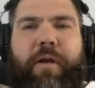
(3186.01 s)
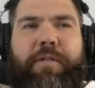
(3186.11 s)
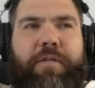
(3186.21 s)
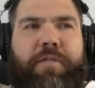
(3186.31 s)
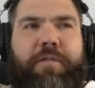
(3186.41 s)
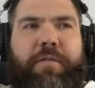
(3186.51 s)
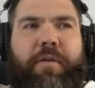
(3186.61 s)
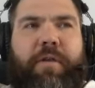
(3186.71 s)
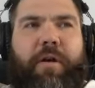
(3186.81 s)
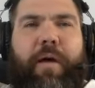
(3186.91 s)
I just,
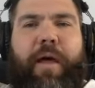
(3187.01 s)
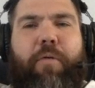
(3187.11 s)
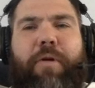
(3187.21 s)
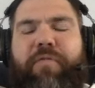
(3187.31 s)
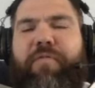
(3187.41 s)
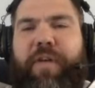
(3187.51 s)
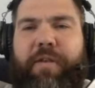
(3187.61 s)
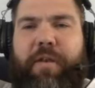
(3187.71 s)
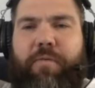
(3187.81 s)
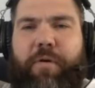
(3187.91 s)
you know, I don't want to
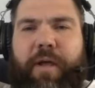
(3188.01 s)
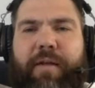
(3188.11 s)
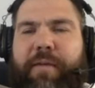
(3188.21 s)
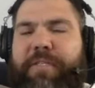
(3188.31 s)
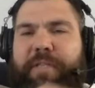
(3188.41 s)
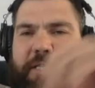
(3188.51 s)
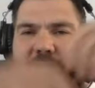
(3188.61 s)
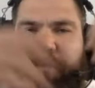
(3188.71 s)
offend anyone. I got to keep saying this.